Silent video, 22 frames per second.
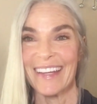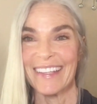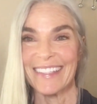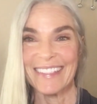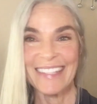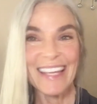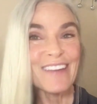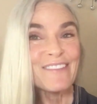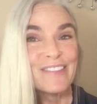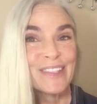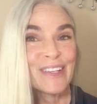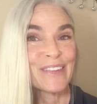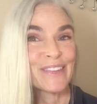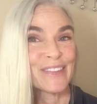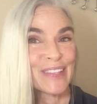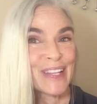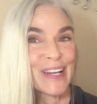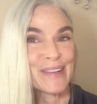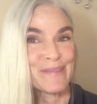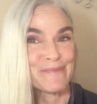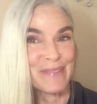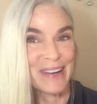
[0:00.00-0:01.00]
save yourself
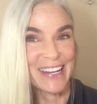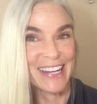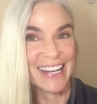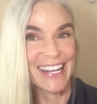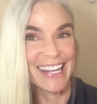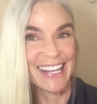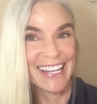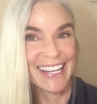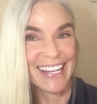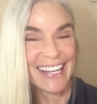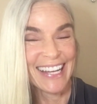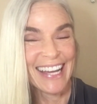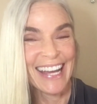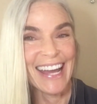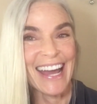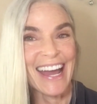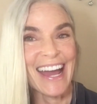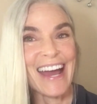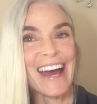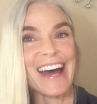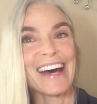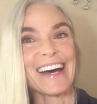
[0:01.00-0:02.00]
a lot of money,
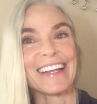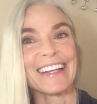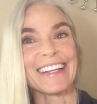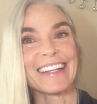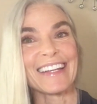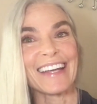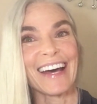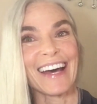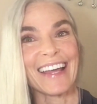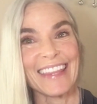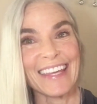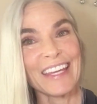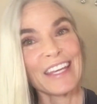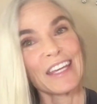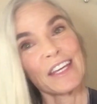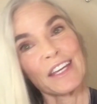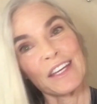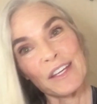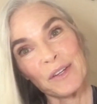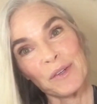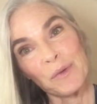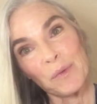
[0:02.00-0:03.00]
and I
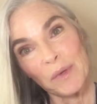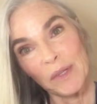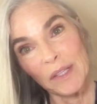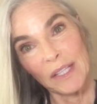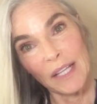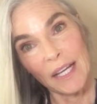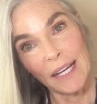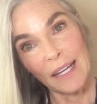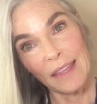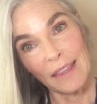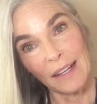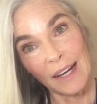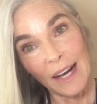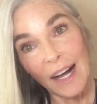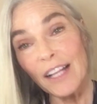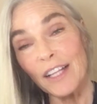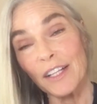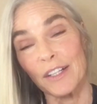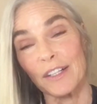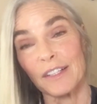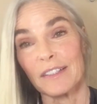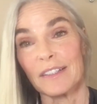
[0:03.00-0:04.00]
think you will like the
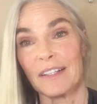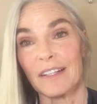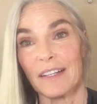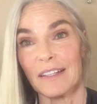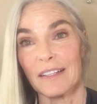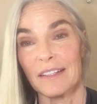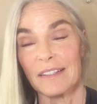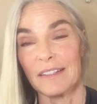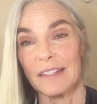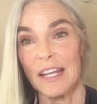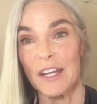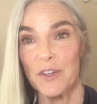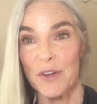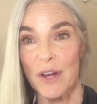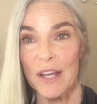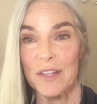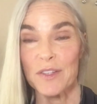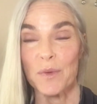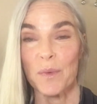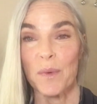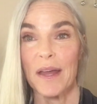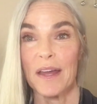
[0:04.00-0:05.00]
color. Nature
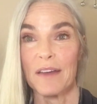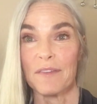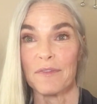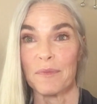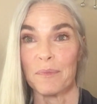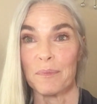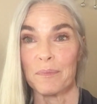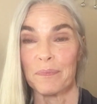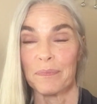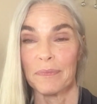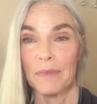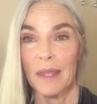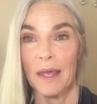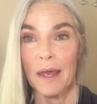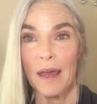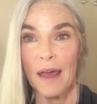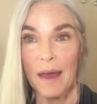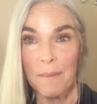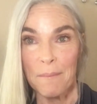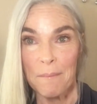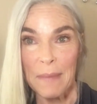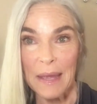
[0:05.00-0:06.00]
has a way of
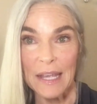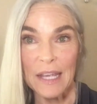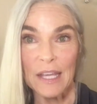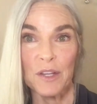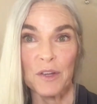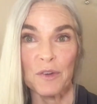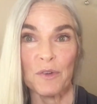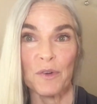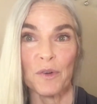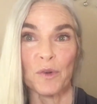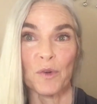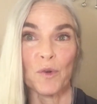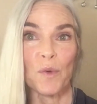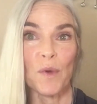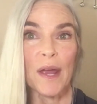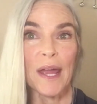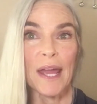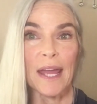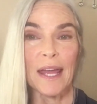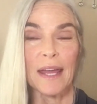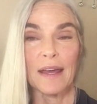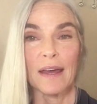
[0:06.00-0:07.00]
making your own
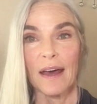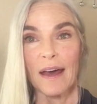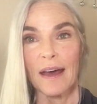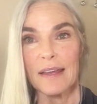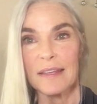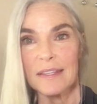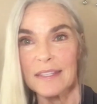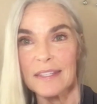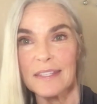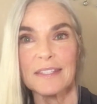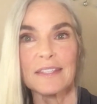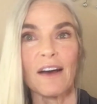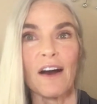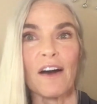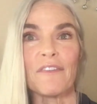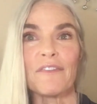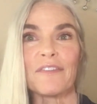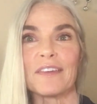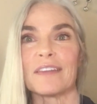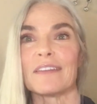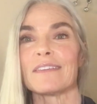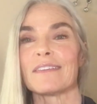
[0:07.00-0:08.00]
gray
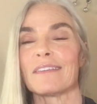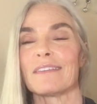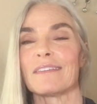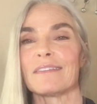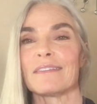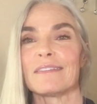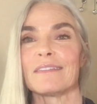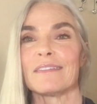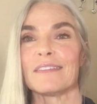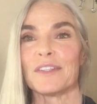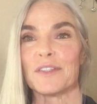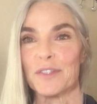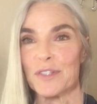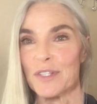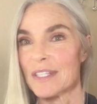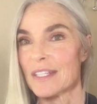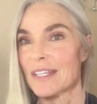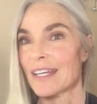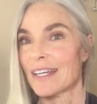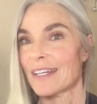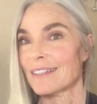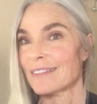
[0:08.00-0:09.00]
soften your
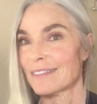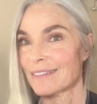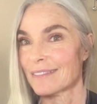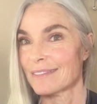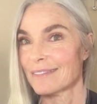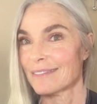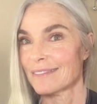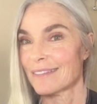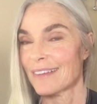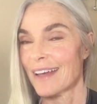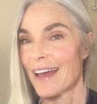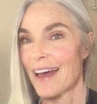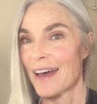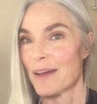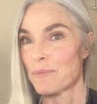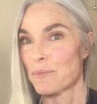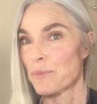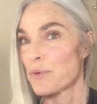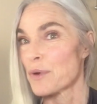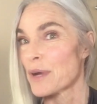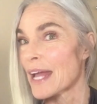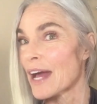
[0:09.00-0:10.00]
skin
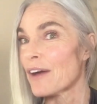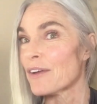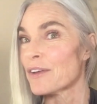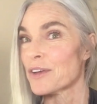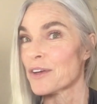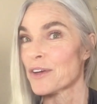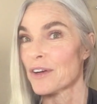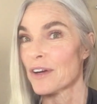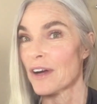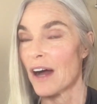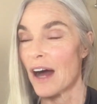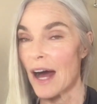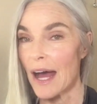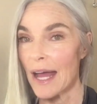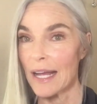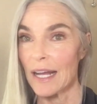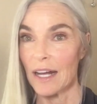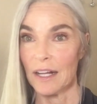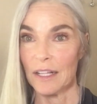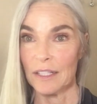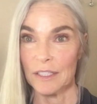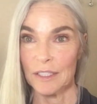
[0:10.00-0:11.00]
and bring out your
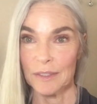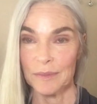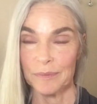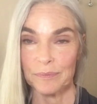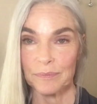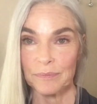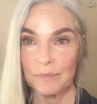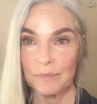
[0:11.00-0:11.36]
eye color.